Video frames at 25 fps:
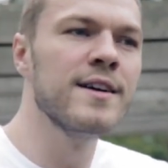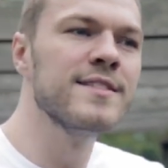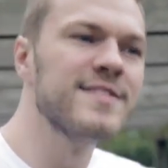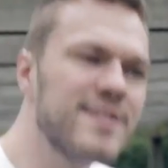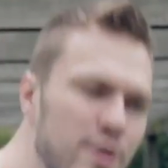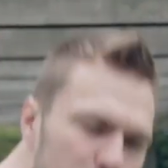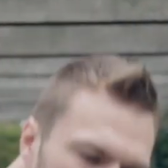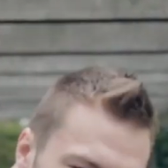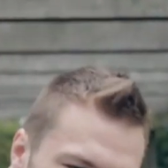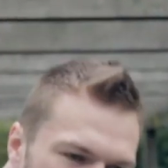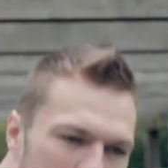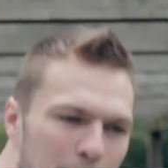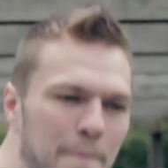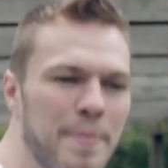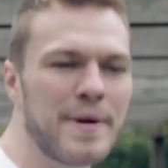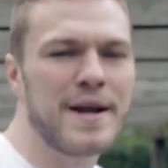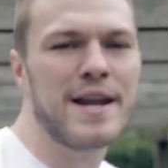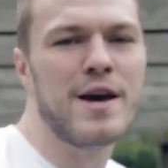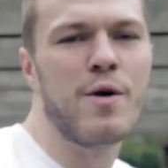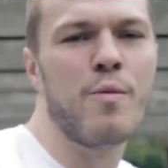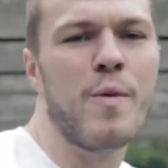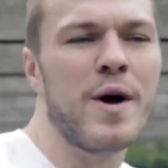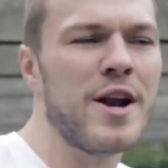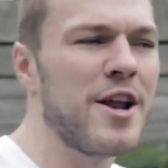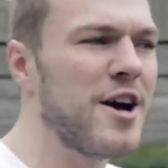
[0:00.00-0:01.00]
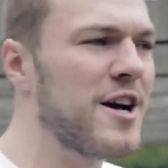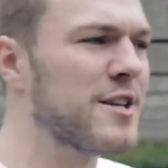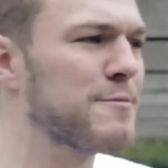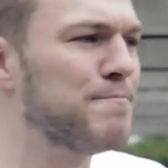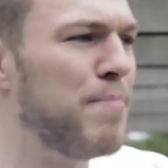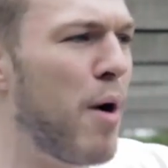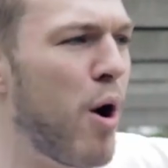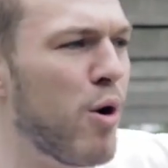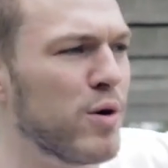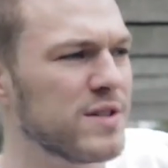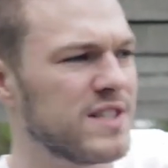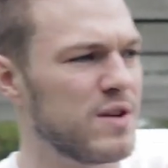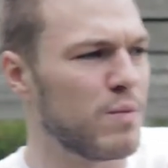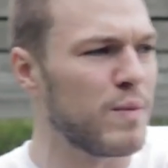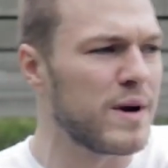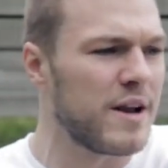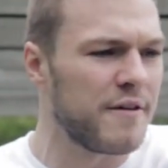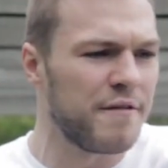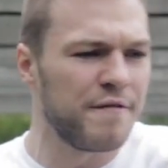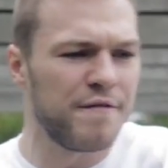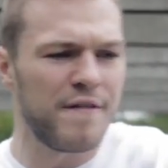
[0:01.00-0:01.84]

Still jumping in when I was posing with a